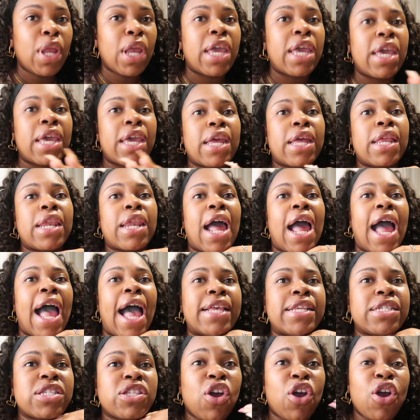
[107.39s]
And
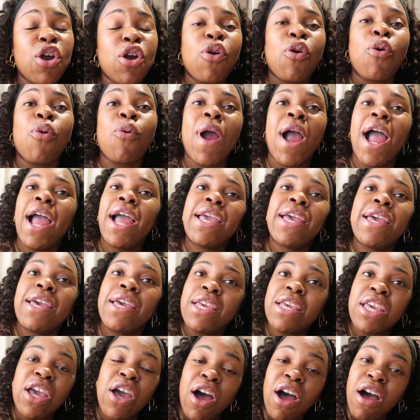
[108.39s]
I start
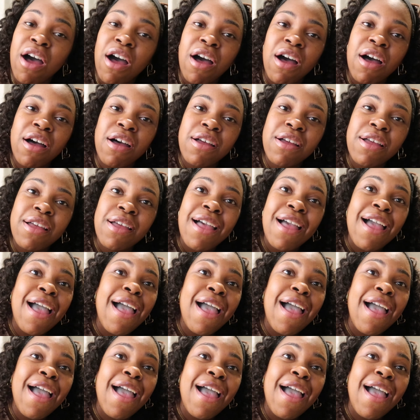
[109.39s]
crying, y'all.